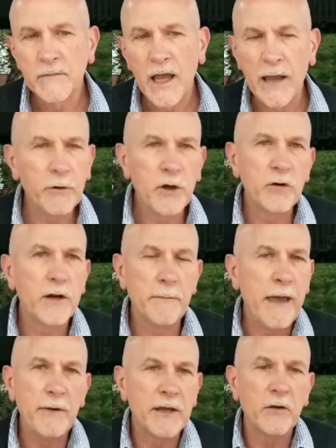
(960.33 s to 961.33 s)
And we do it
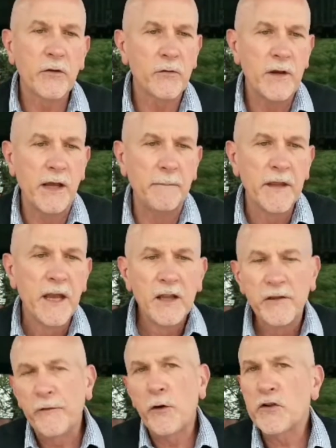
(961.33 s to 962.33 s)
maybe into three.
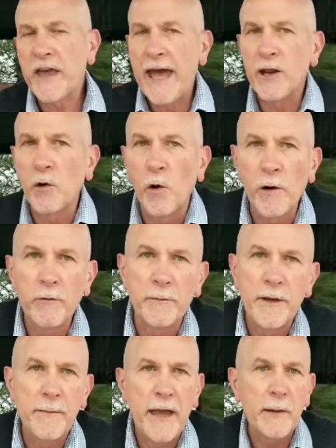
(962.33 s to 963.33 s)
The first category would
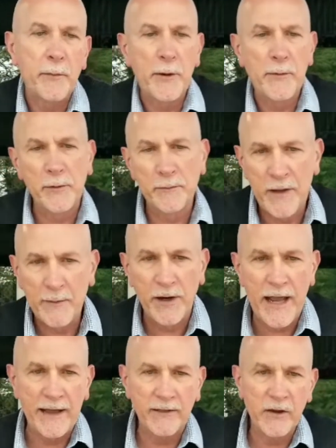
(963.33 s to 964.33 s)
be made of people
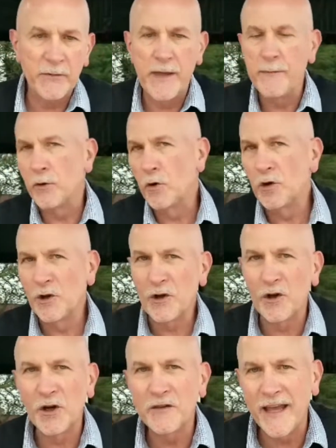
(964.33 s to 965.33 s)
like this. People who look
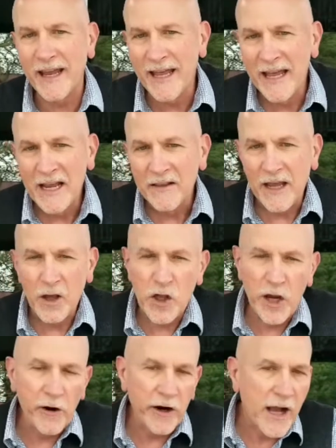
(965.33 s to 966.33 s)
good, they
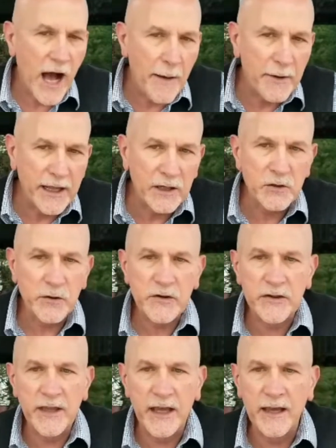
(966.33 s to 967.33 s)
share a common
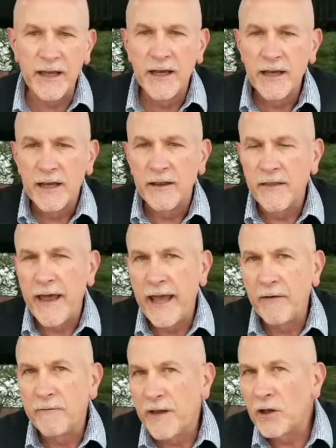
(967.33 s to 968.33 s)
interest, they
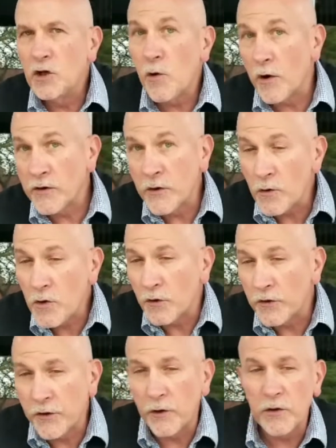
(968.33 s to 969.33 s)
fit into our social
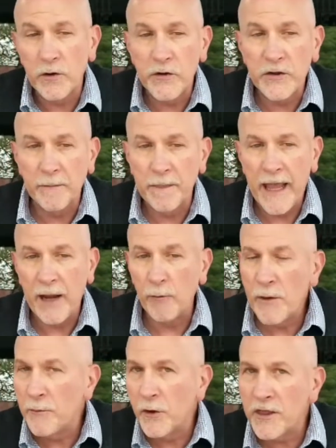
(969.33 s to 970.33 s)
circles, and
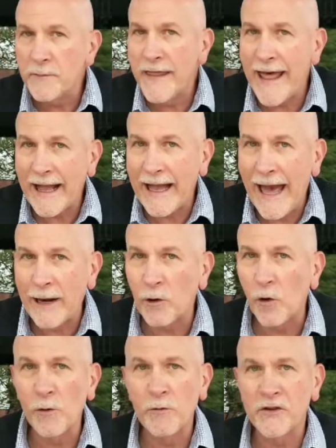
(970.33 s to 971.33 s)
we put them in that
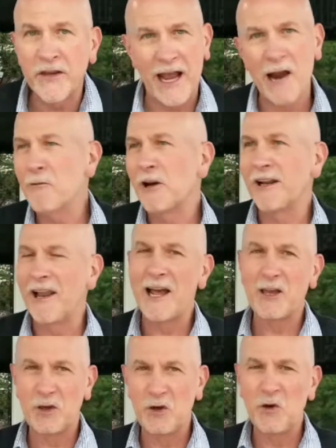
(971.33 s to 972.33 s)
category and we say, I really
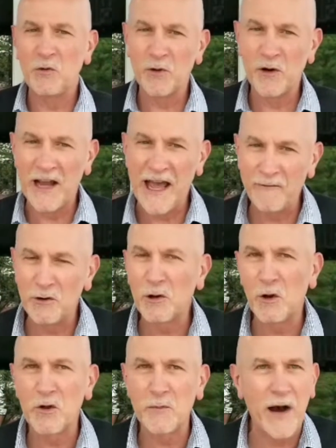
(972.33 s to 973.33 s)
like you and we're going to have you
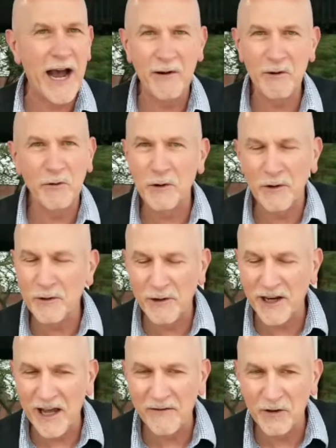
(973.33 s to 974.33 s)
close by. We
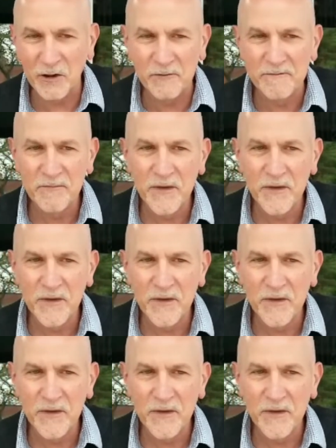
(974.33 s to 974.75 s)
love you.